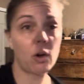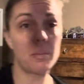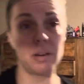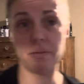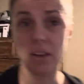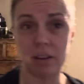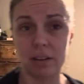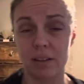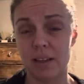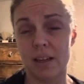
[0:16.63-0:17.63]
up in a funk.
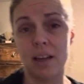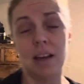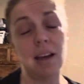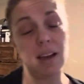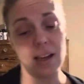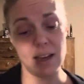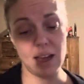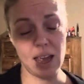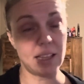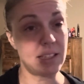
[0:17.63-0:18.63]

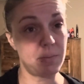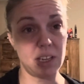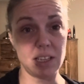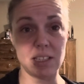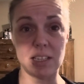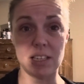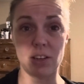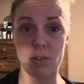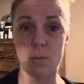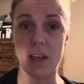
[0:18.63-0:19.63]
I had some things that didn't
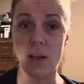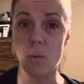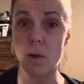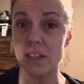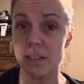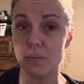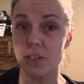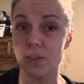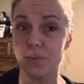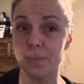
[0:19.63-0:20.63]
go the way I wanted them
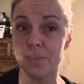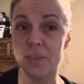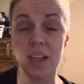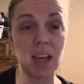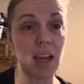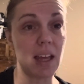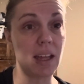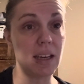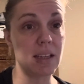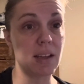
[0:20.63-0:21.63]
to.
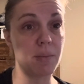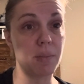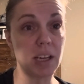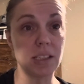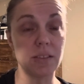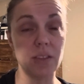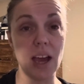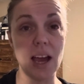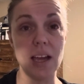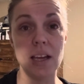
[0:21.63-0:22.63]
And because of
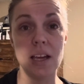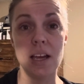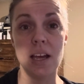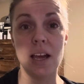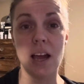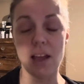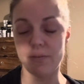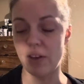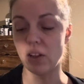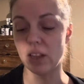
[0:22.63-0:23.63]
that, I
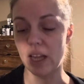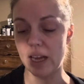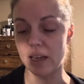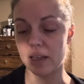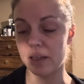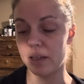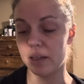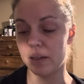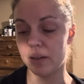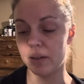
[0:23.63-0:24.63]
felt like,
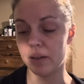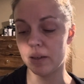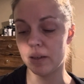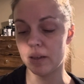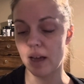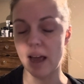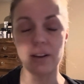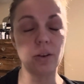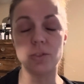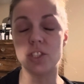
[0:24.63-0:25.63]
I don't
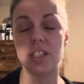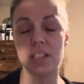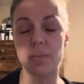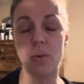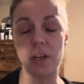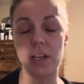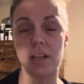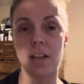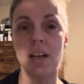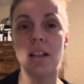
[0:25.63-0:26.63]
know, I was just disappointed.
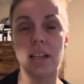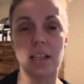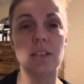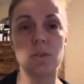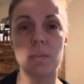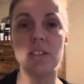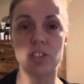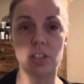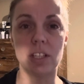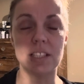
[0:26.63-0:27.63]
Like that's what my
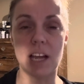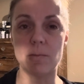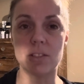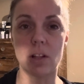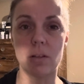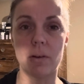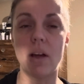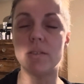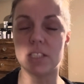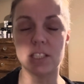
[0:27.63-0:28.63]
journaling time was all about. I
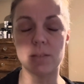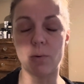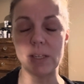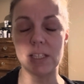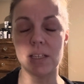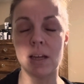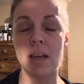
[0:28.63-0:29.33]
was disappointed.